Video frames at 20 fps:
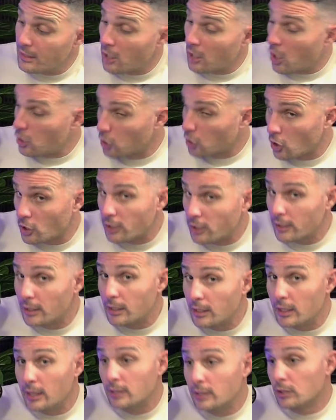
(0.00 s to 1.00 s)
a lot
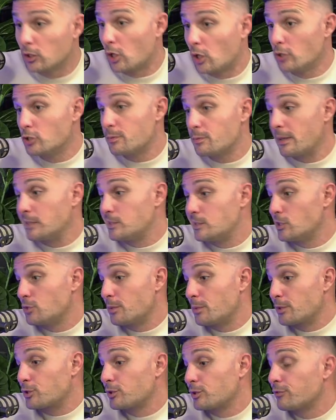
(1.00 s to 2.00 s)
in the loan space,
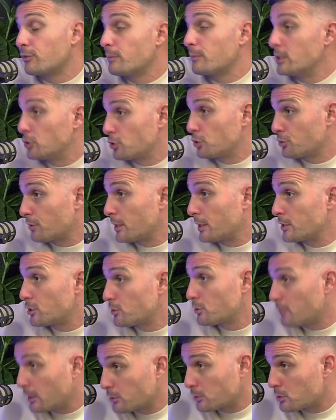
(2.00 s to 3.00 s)
especially from interest rates
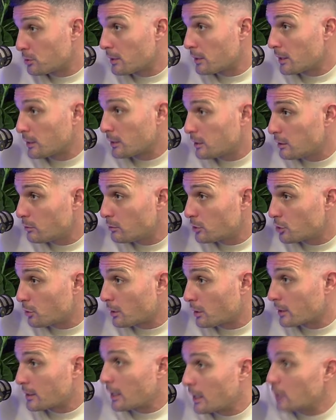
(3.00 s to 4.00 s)
as well too, Anthony, which I
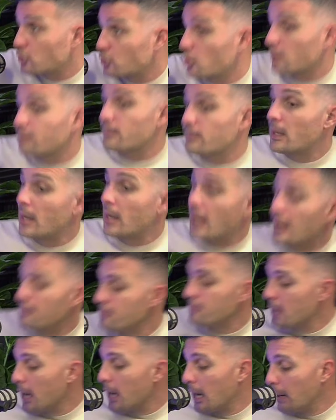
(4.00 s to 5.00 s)
want to touch on.
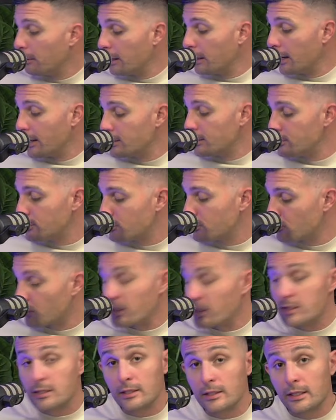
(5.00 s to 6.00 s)
RBA's
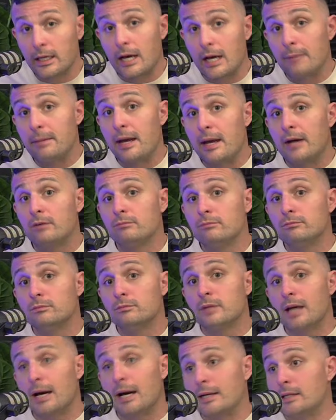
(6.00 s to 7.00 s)
recently come out,
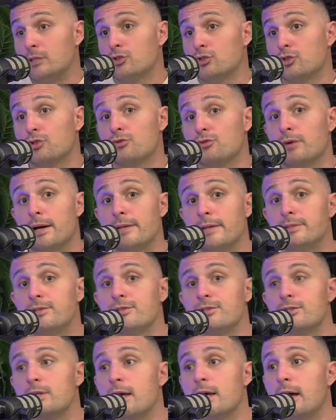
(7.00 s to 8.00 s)
cut interest
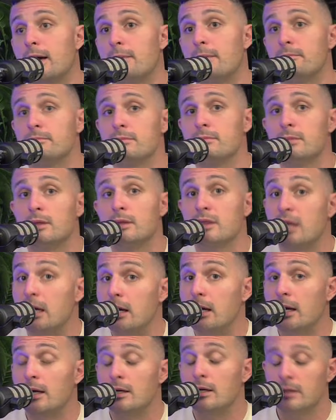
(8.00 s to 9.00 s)
rates.
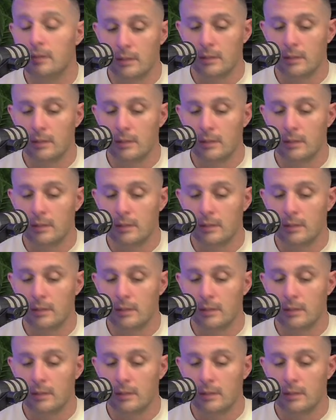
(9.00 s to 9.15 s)
They've